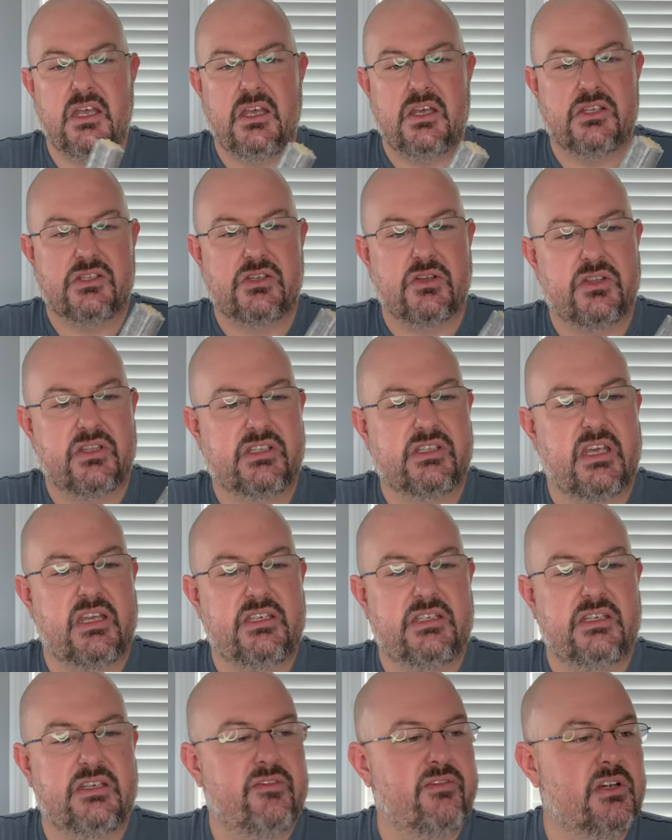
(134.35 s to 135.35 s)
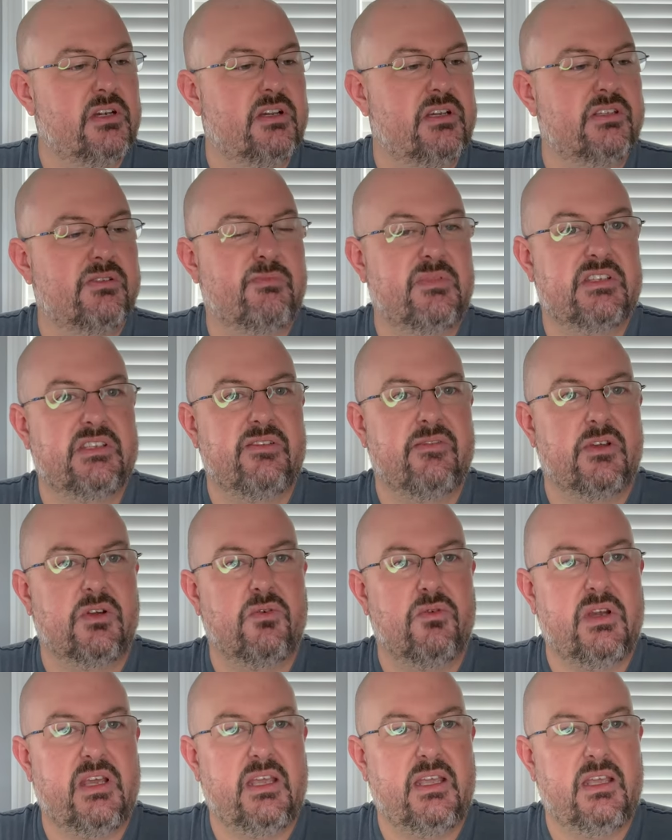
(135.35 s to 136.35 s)
So this slides in a very specific
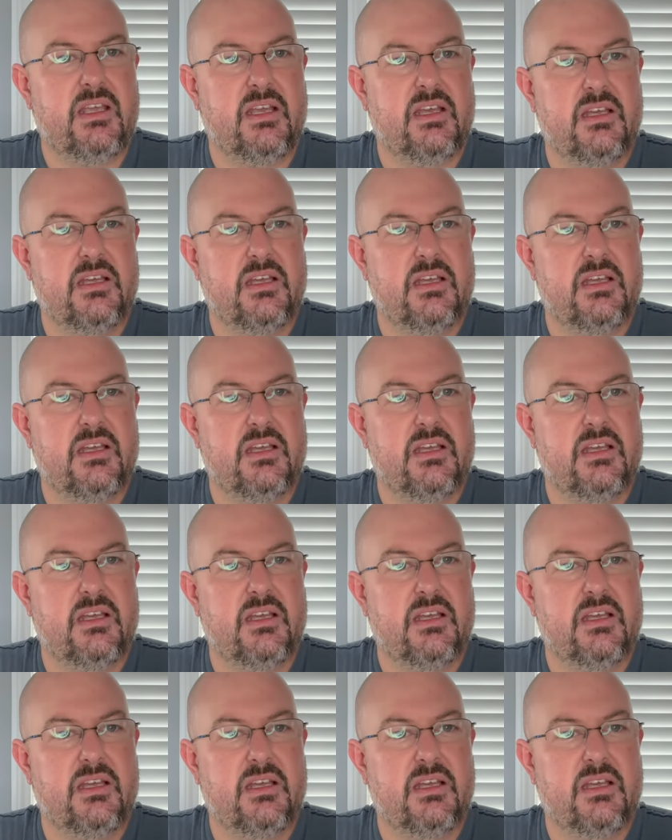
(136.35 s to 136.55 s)
way.